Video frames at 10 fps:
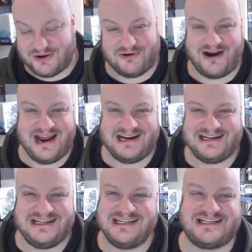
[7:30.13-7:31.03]
the
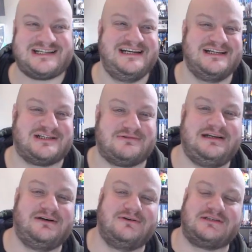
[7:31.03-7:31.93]
cringe is
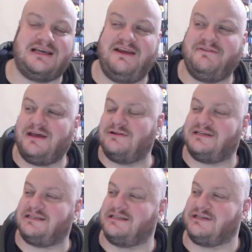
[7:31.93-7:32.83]
real. So even though
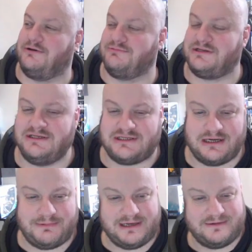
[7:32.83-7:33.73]
Tessa Thompson is
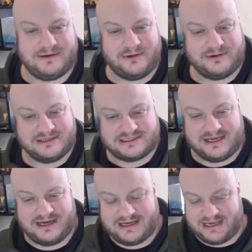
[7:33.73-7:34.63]
going to be known as
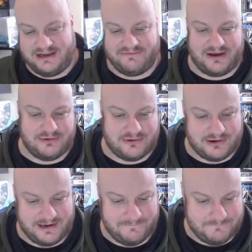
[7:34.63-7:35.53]
uh, King
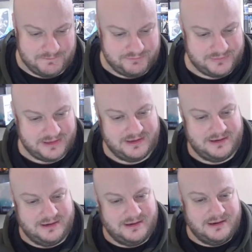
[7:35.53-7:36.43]
Valkyrie,
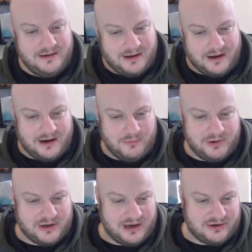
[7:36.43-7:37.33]
uh,
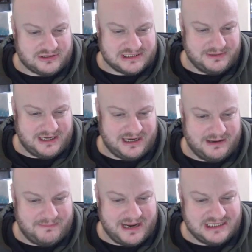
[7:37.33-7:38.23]
we got I got some uh,
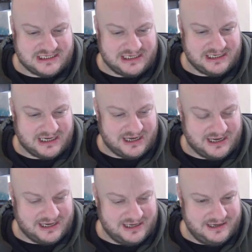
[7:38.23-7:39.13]
amazing.
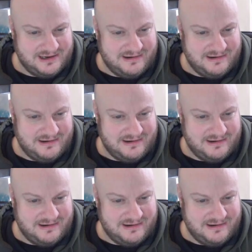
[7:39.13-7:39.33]
Uh,